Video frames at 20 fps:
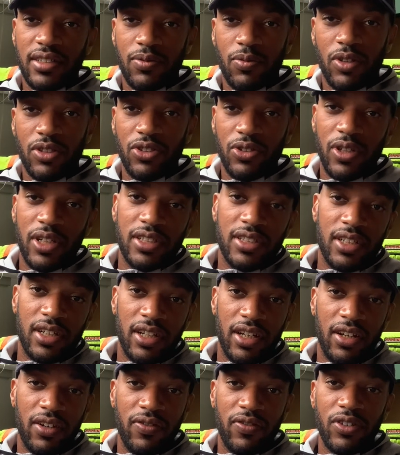once you get to the
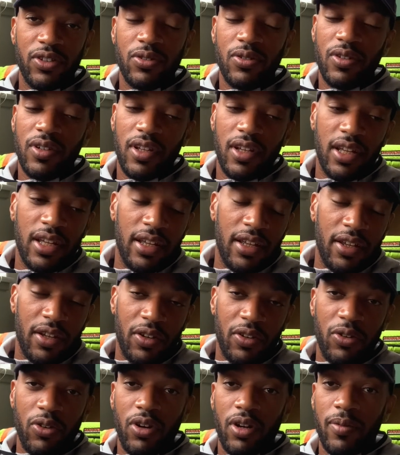interview,
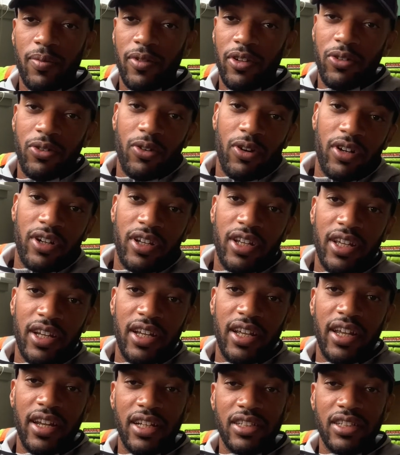you're gonna get in.